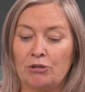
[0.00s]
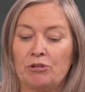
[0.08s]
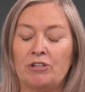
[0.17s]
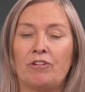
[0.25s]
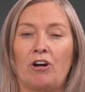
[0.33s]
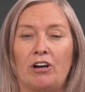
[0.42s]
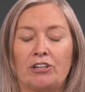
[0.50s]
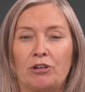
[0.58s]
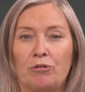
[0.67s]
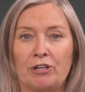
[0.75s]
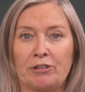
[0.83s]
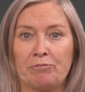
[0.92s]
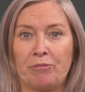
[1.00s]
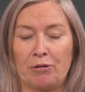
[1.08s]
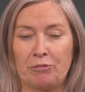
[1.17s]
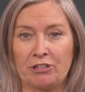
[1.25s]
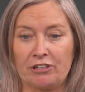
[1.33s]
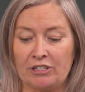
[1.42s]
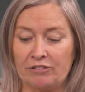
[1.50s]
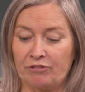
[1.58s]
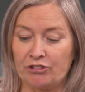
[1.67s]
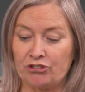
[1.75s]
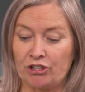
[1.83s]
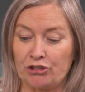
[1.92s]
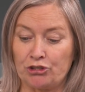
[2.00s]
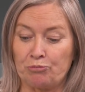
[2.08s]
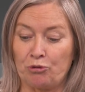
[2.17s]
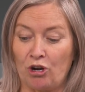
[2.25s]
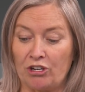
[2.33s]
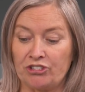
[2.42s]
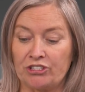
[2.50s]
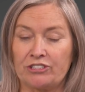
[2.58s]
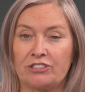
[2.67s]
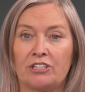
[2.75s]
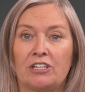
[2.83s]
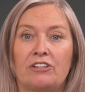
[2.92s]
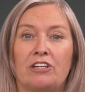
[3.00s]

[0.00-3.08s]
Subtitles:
We have ongoing public infrastructure projects